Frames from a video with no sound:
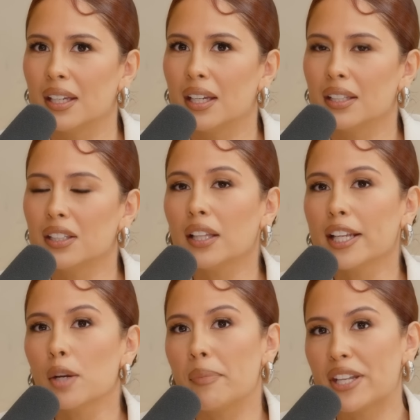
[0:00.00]
not
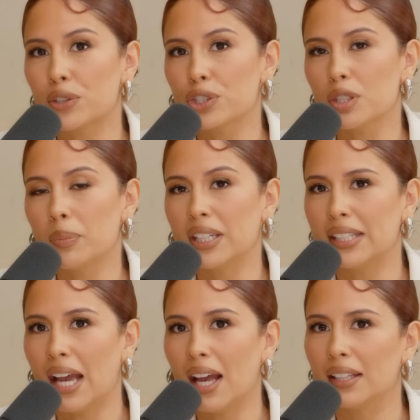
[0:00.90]
like a mentorship, but
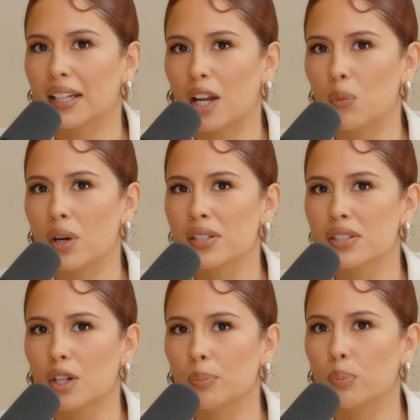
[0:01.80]
yeah, like I want to
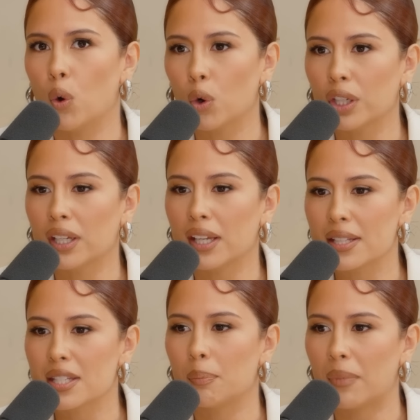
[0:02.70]
start pouring
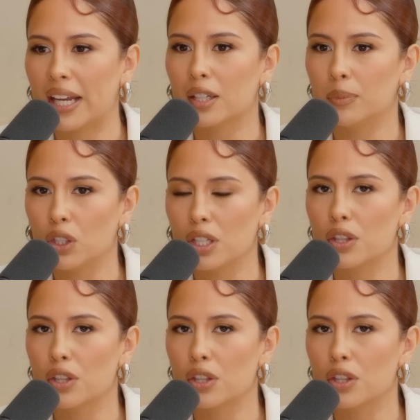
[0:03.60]
into my community.